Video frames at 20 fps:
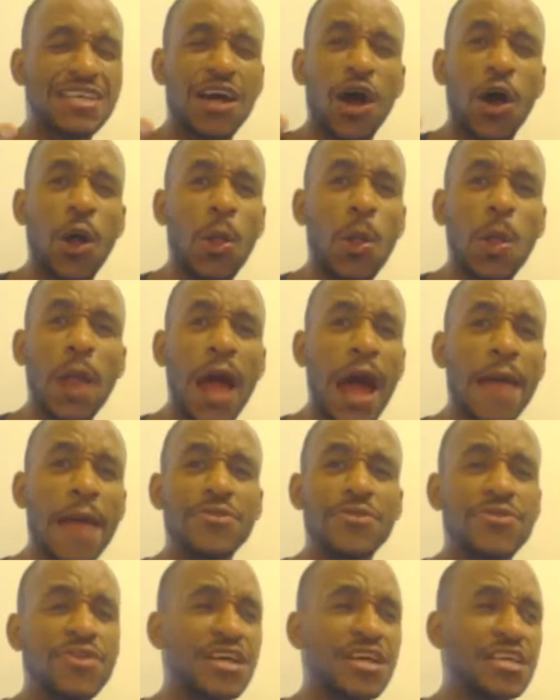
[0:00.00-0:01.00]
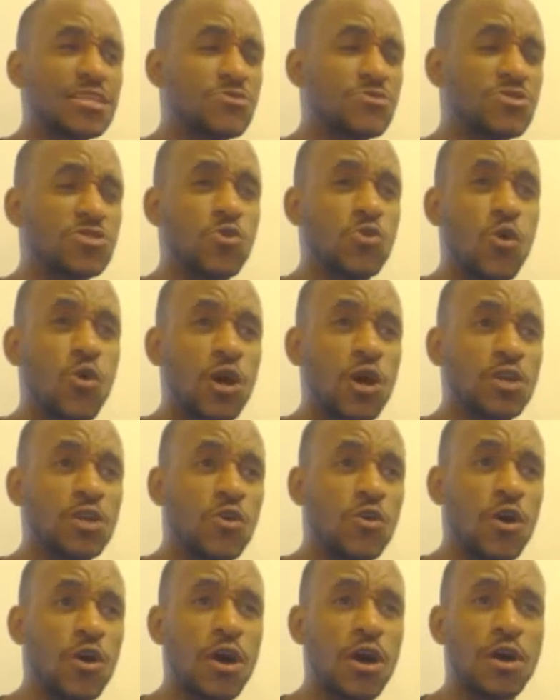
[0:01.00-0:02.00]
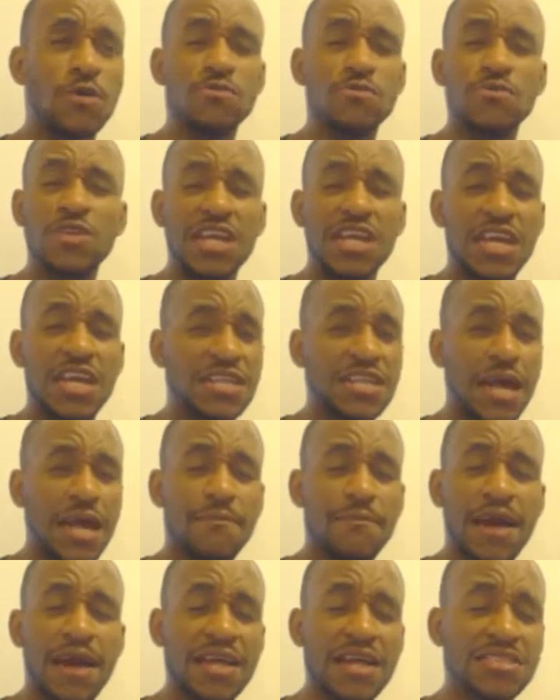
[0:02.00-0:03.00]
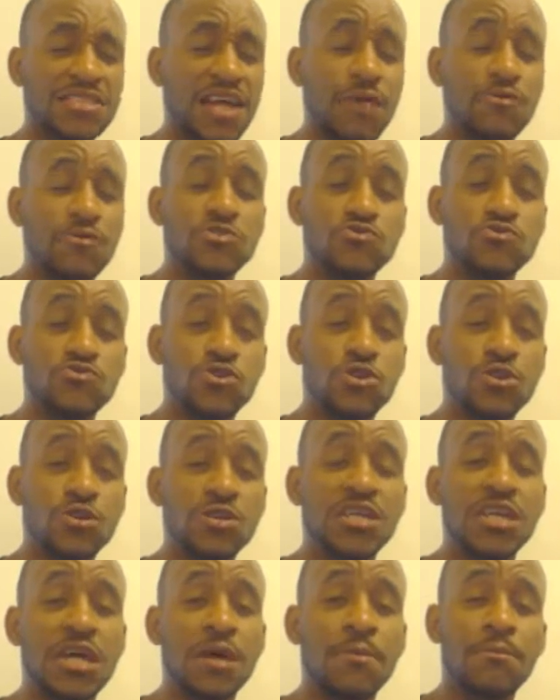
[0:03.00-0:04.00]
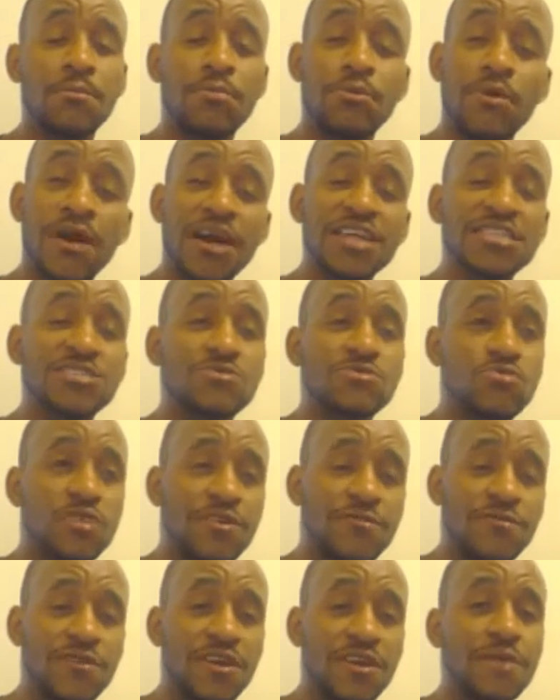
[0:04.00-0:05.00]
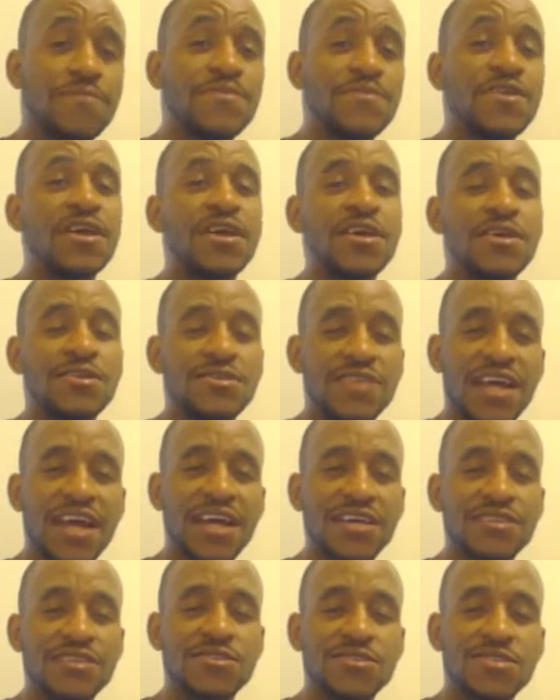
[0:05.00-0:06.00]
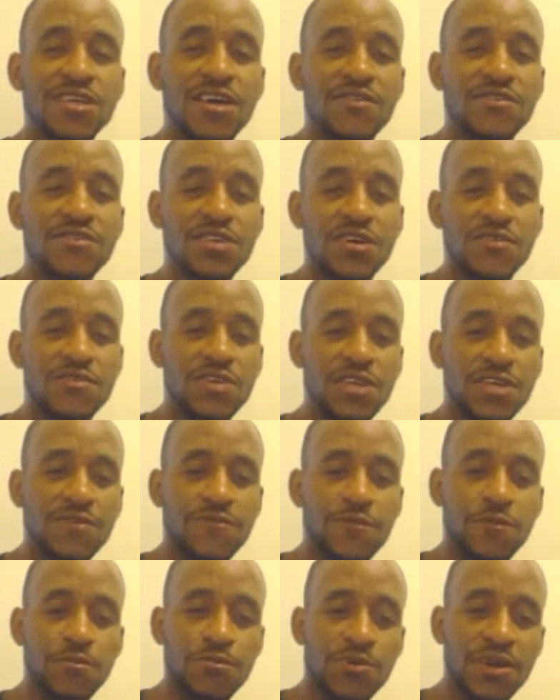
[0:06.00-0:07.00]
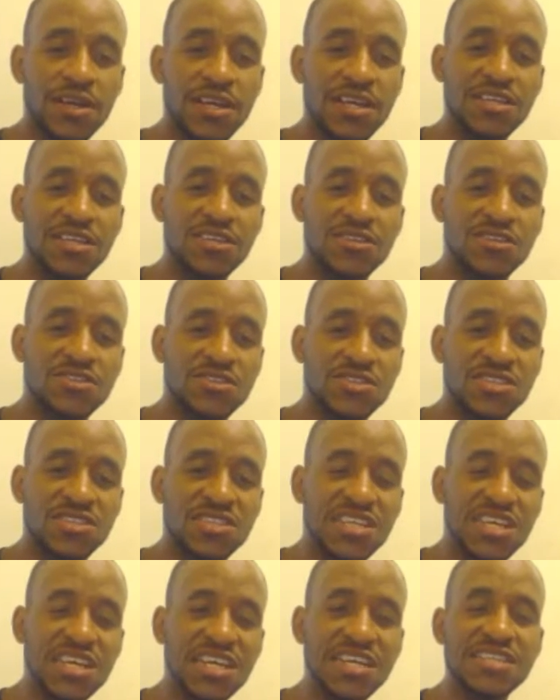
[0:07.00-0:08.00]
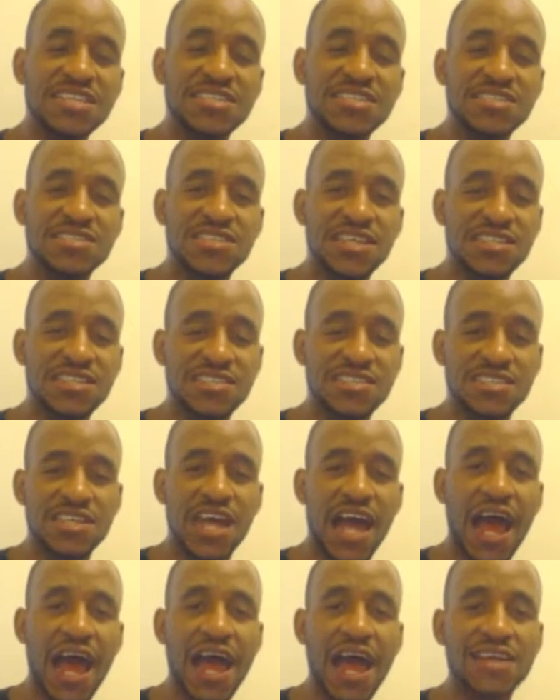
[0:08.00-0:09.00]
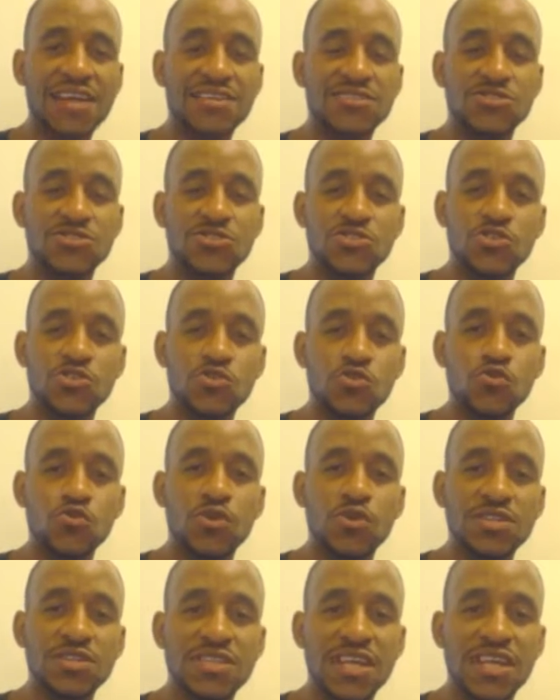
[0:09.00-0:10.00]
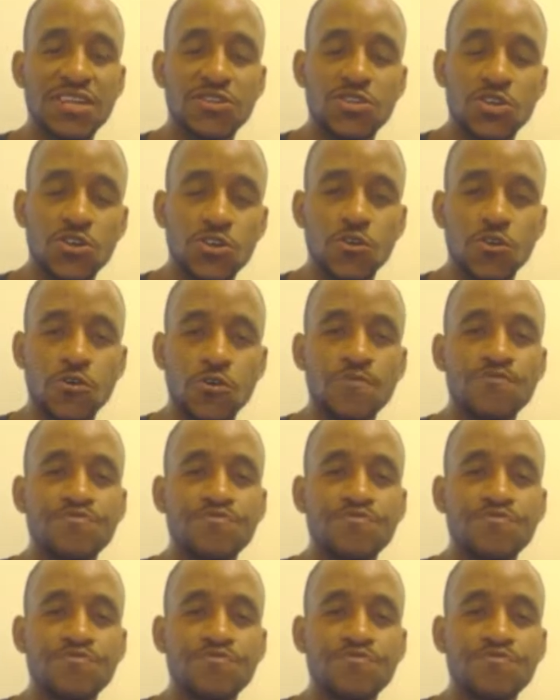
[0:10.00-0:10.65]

a lot of things was going on in that match. I was really impressed with it. Thank the WWE for bringing these 6 guys do what they do